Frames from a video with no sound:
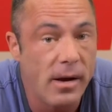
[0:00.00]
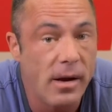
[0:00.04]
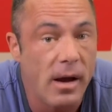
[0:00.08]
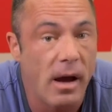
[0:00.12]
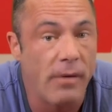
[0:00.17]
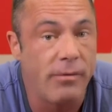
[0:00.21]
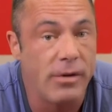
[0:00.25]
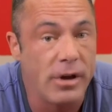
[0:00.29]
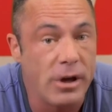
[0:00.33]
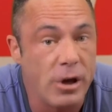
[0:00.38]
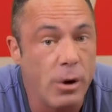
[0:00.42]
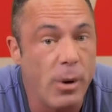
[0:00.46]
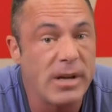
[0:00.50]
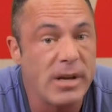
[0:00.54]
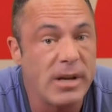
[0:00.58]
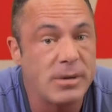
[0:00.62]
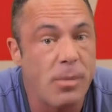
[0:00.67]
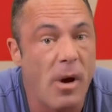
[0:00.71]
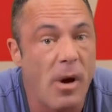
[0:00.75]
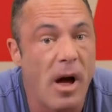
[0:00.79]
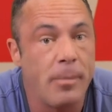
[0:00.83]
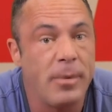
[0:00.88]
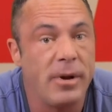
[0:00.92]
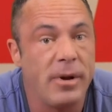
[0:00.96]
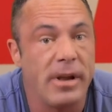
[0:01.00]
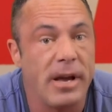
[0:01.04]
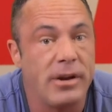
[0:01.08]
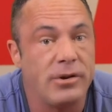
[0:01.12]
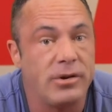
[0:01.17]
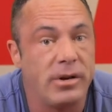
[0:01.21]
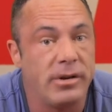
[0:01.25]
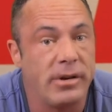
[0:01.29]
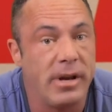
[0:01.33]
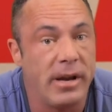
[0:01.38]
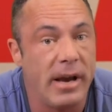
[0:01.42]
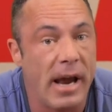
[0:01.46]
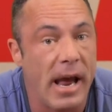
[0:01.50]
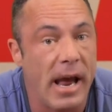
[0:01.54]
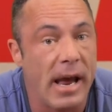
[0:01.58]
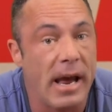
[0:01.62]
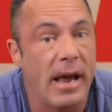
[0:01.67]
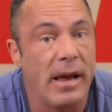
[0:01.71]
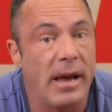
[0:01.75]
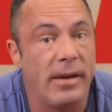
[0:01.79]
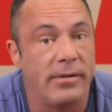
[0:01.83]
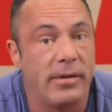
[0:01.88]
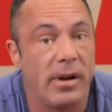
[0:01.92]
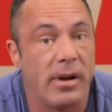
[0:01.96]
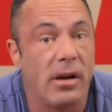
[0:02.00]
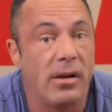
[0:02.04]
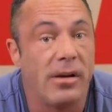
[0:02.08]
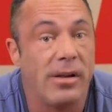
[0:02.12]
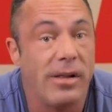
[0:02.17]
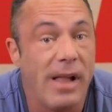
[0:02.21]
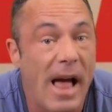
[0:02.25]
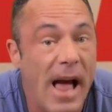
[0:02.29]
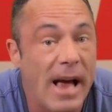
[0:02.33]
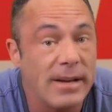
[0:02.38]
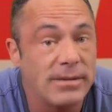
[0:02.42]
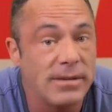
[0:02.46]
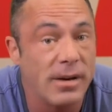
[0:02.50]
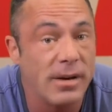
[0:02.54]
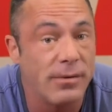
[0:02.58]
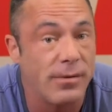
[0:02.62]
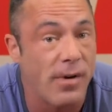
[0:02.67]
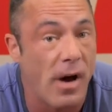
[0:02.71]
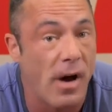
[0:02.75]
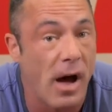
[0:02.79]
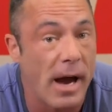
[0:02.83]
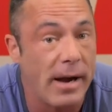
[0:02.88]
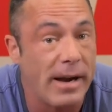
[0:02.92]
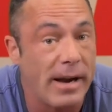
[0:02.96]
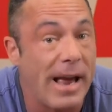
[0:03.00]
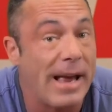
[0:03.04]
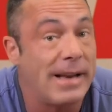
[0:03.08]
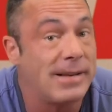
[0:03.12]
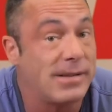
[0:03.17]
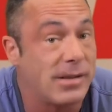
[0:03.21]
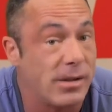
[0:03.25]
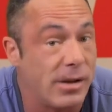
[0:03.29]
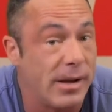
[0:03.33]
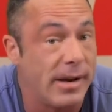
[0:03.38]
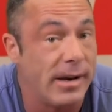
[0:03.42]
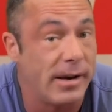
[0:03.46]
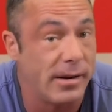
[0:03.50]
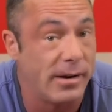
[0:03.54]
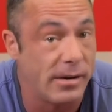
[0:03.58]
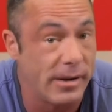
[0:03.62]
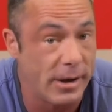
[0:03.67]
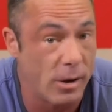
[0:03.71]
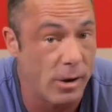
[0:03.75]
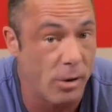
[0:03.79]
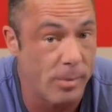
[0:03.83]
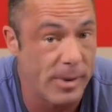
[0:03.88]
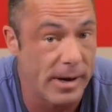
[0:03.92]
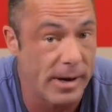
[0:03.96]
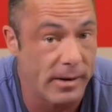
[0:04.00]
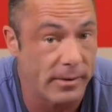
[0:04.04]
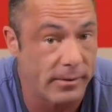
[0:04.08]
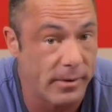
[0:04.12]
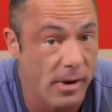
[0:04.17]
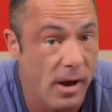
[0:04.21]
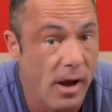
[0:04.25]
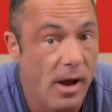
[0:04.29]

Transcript: of the US population today is classified as clinically obese.